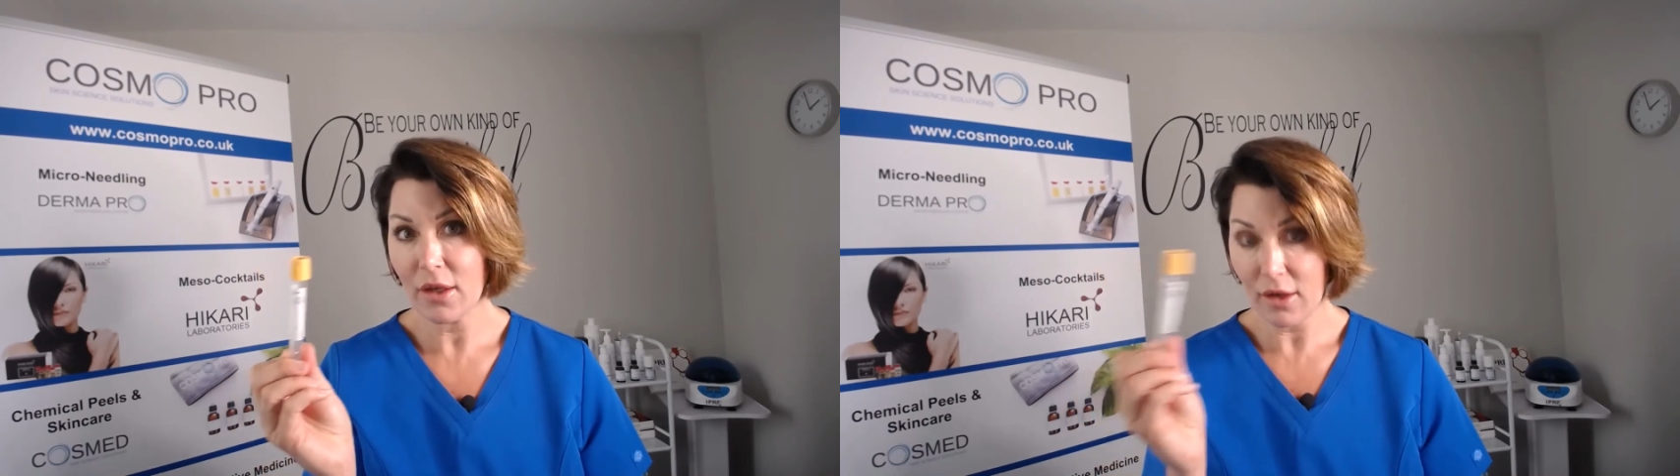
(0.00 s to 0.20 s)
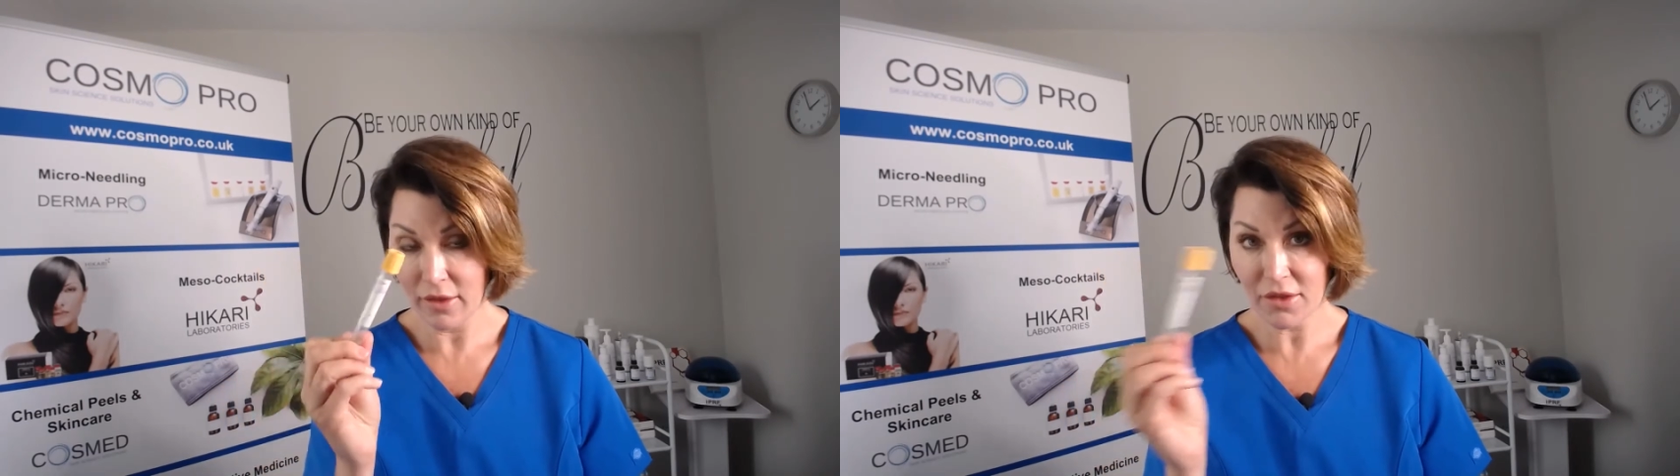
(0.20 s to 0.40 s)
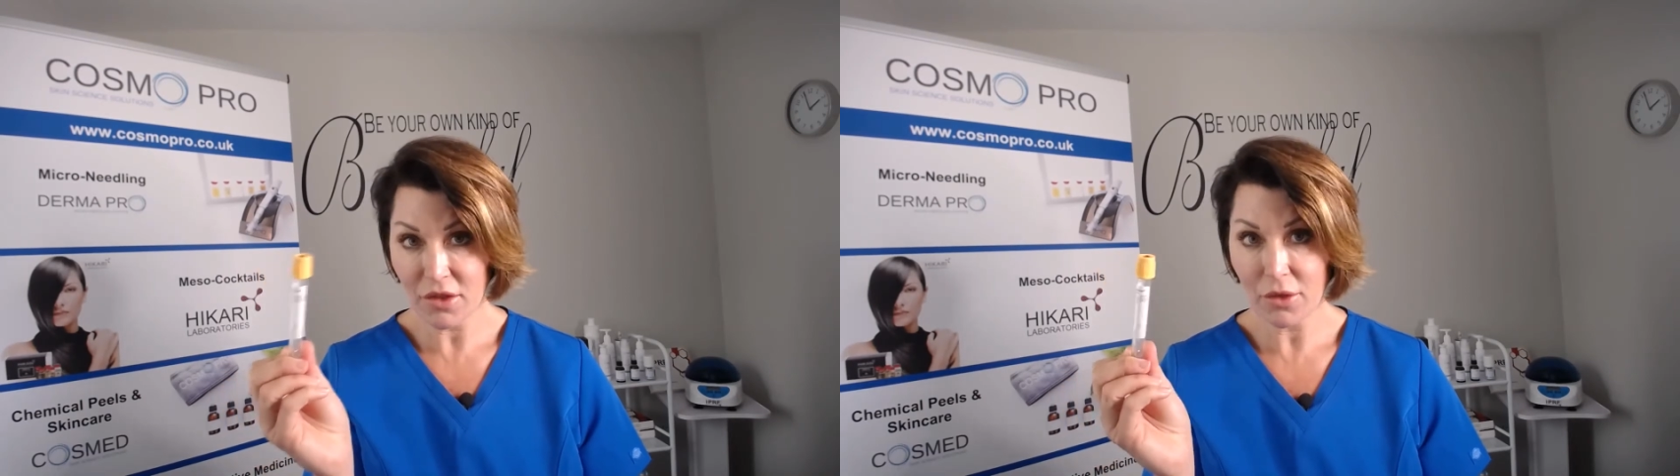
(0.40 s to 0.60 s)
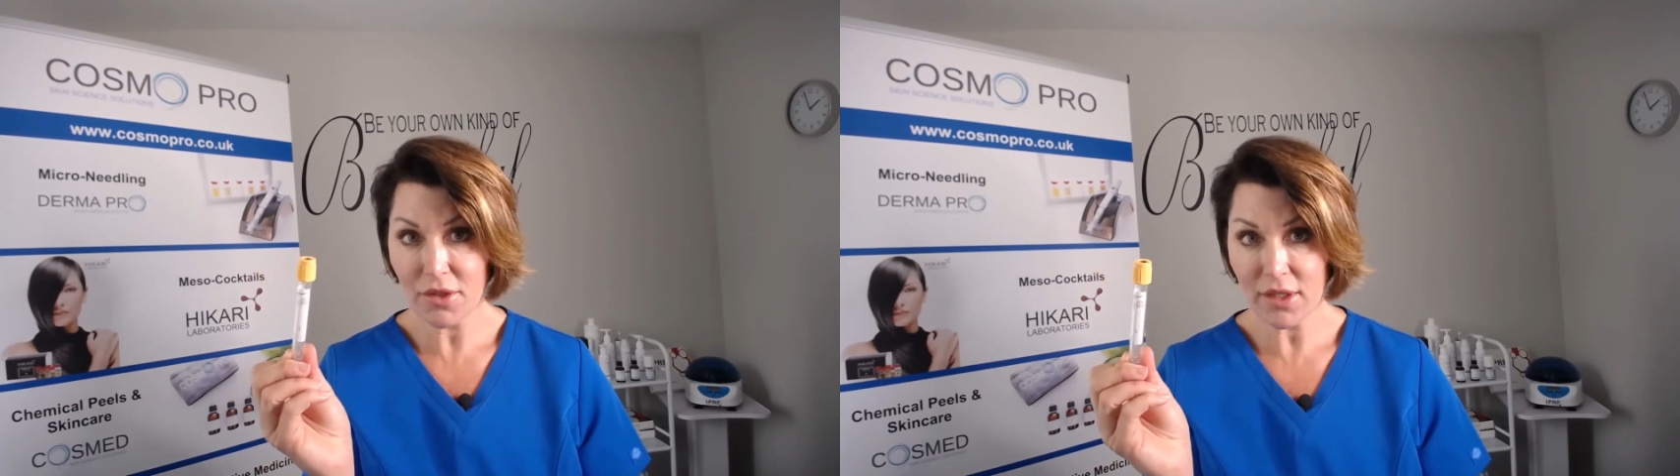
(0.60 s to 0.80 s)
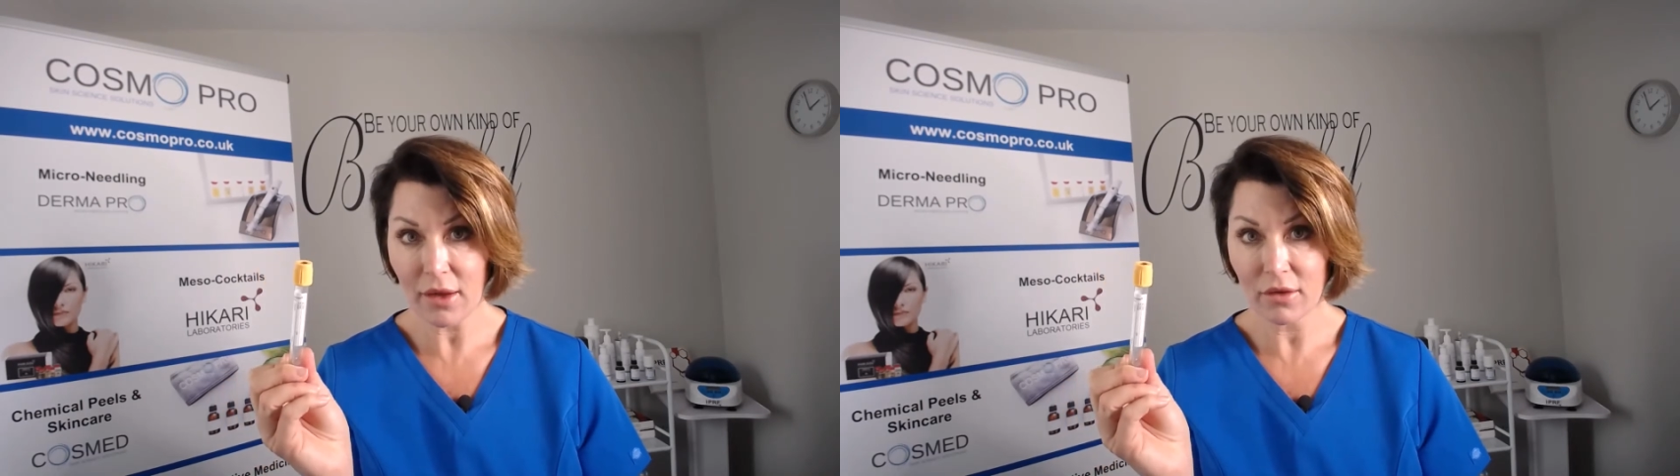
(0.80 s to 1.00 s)
and there's no
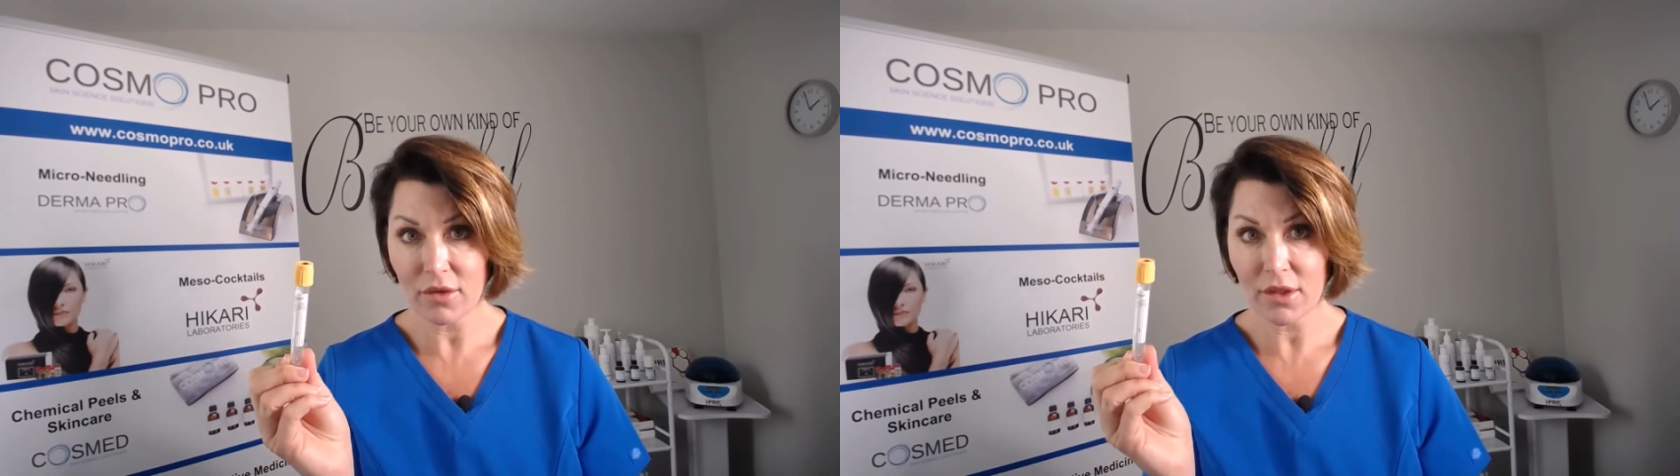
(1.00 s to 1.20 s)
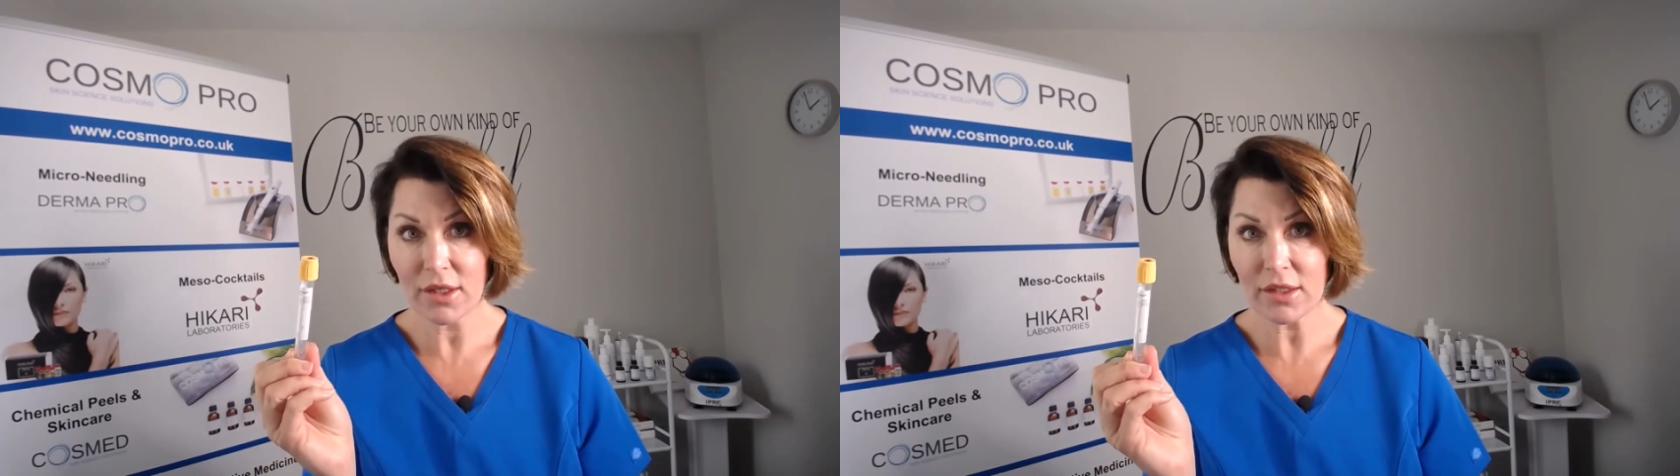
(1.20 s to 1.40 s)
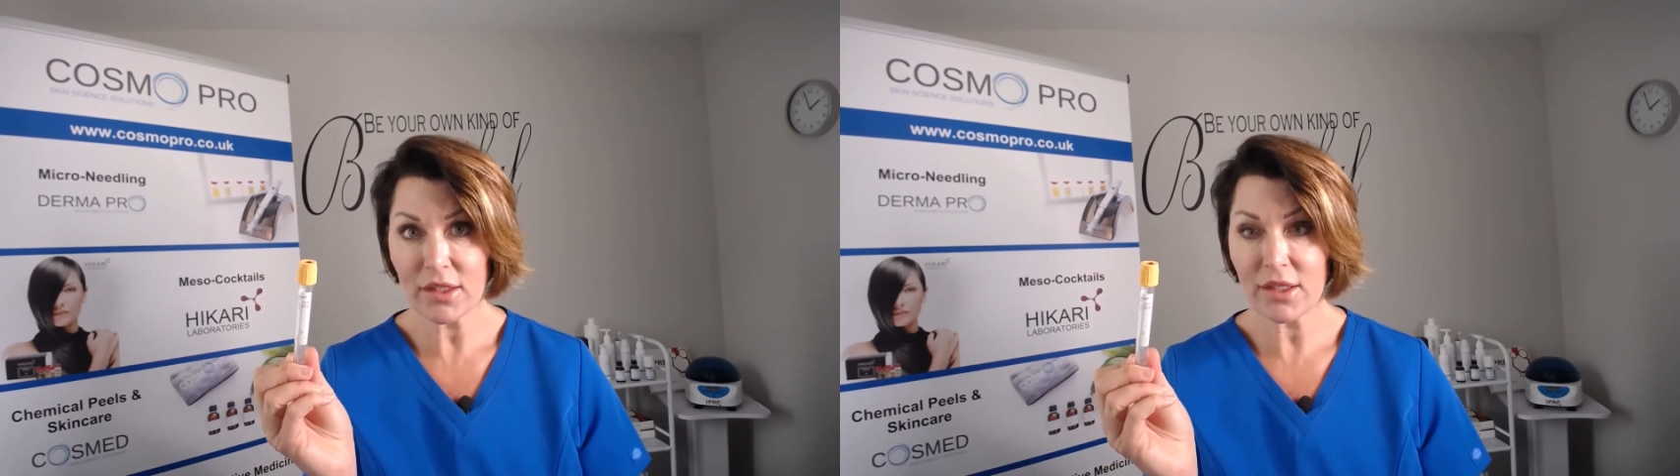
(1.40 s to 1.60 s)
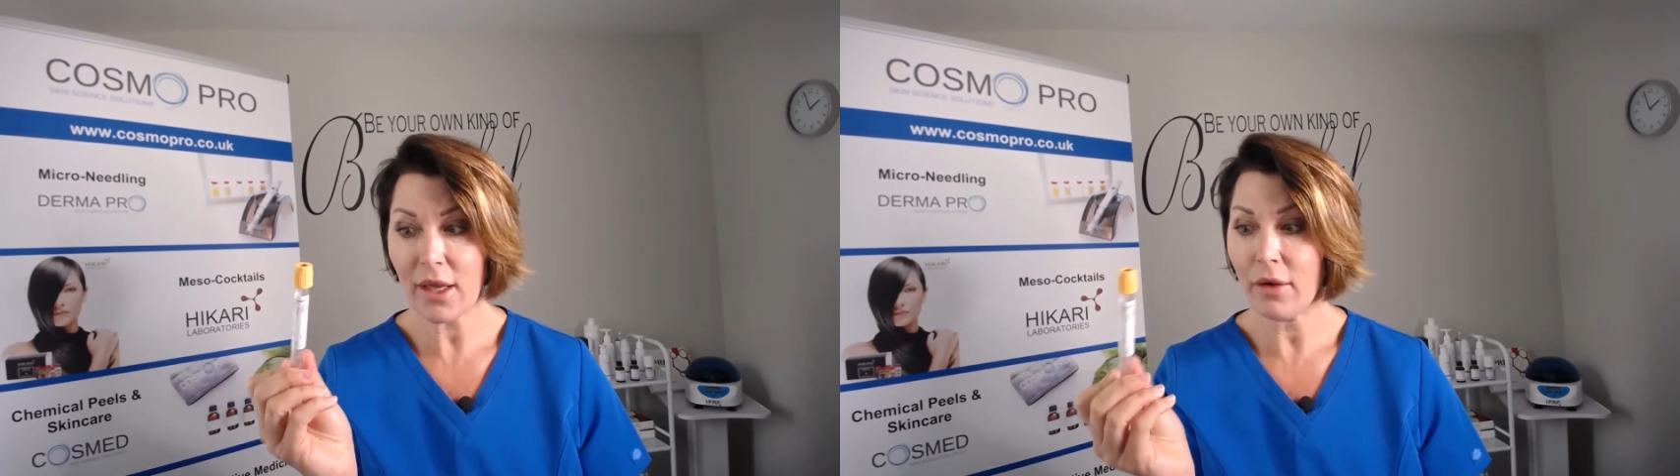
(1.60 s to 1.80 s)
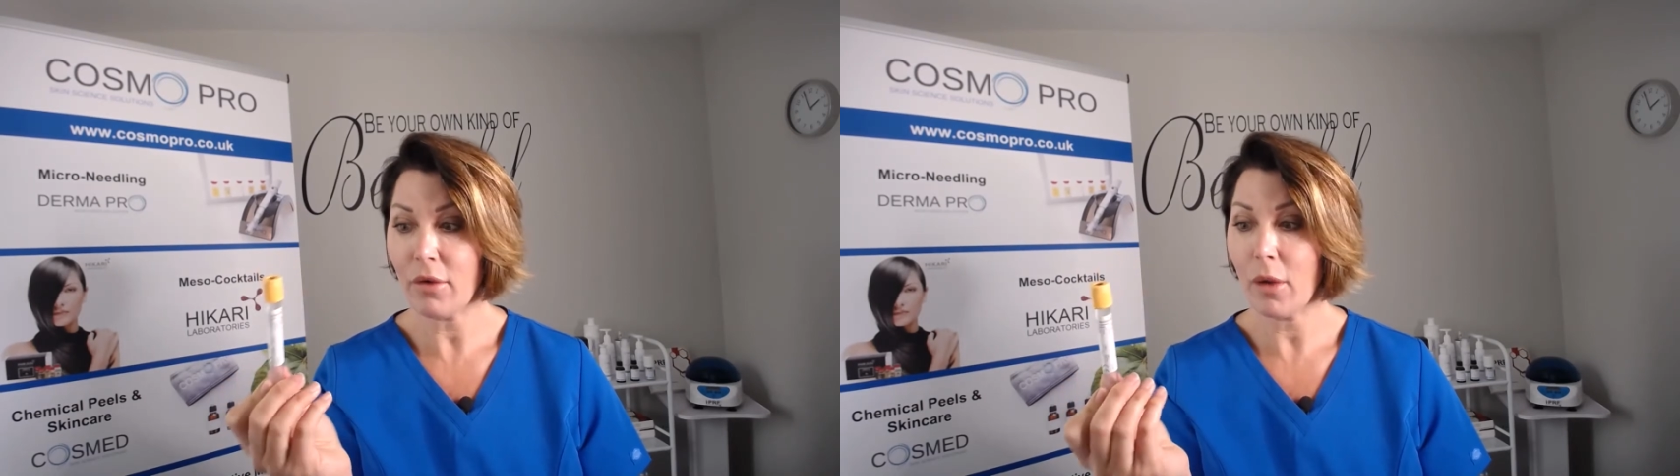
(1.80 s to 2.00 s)
cells in
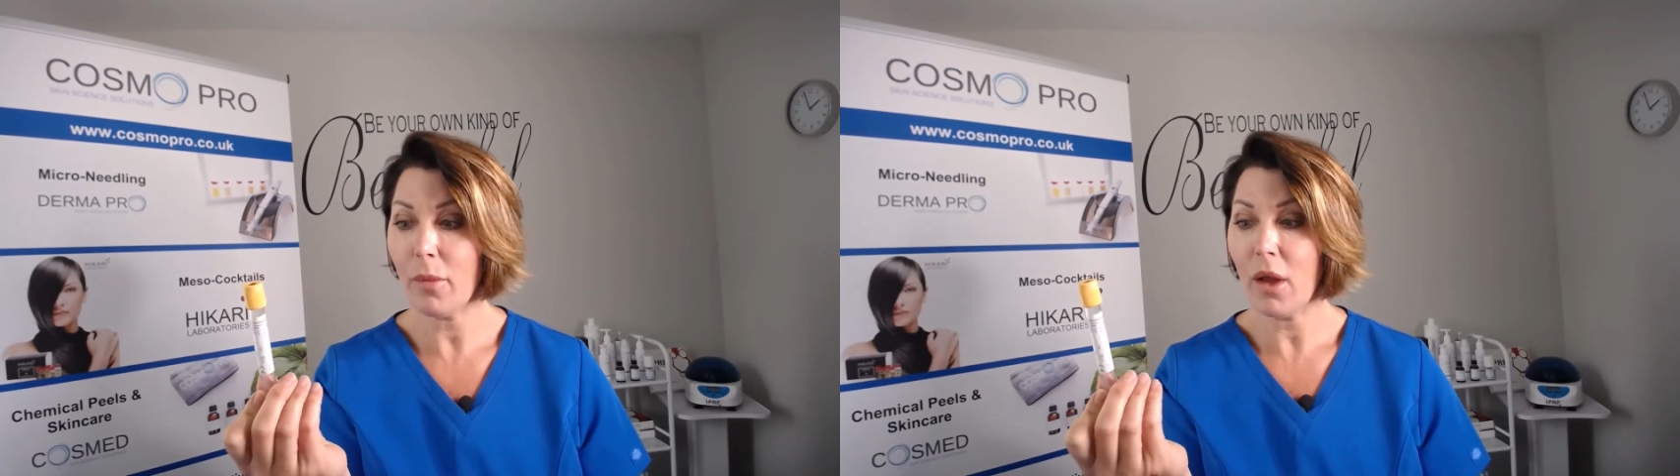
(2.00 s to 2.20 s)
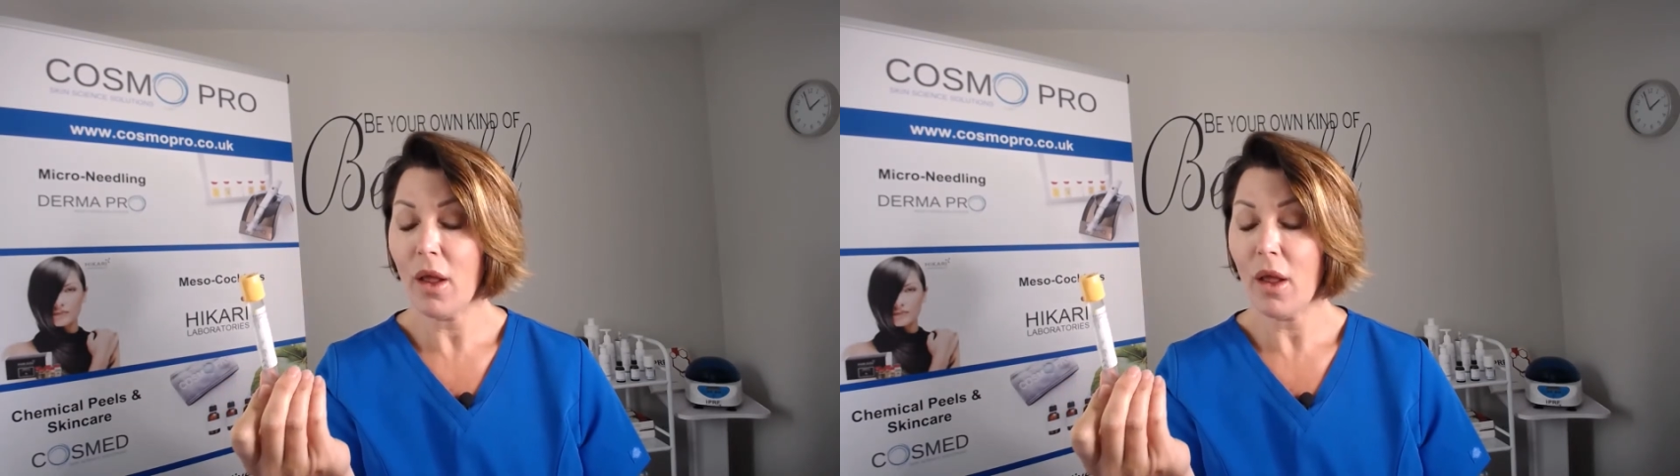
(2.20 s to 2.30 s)
serum.